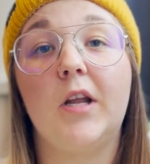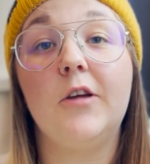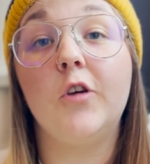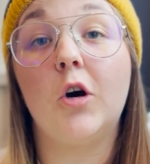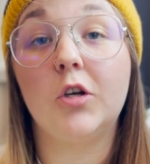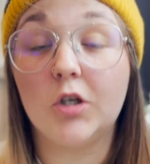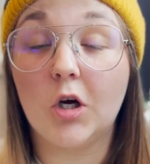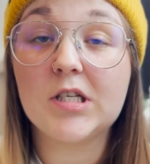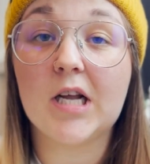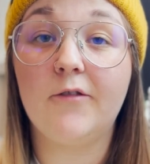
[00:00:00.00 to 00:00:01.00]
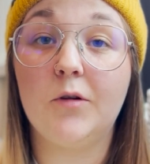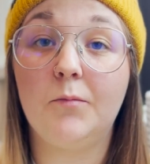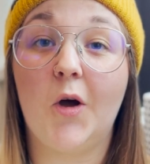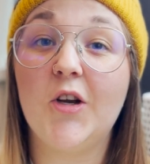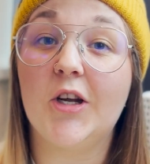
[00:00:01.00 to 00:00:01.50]
If you're not
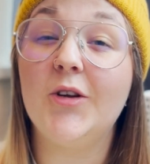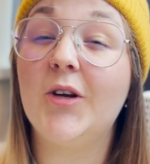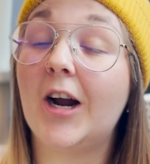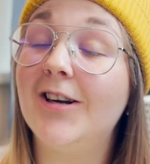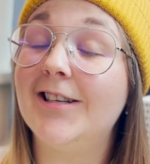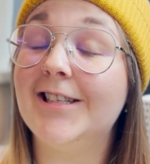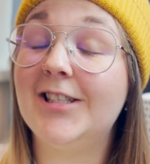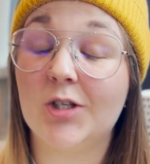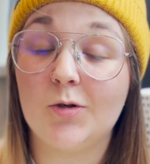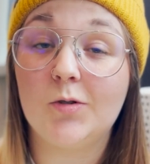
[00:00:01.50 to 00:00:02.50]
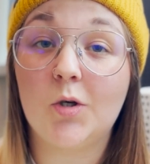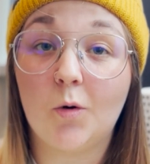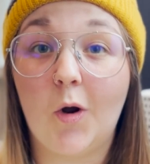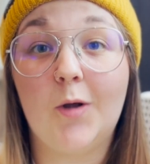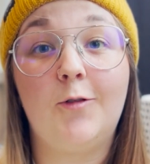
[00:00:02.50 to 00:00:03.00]
self-employed and you currently don't
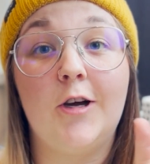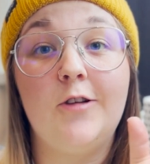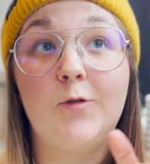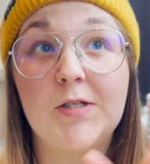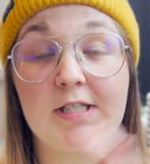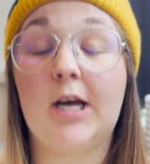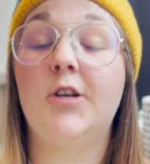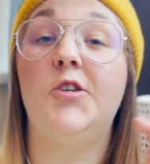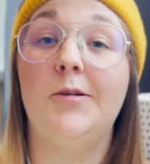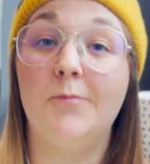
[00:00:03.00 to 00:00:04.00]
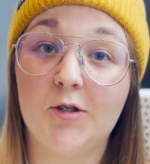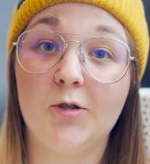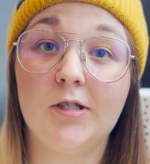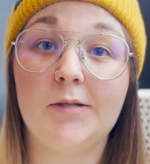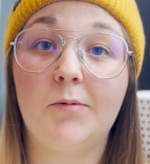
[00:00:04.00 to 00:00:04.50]
qualify for statutory
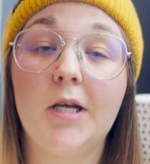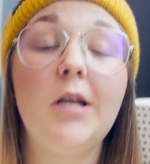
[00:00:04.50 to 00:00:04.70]
maternity pay,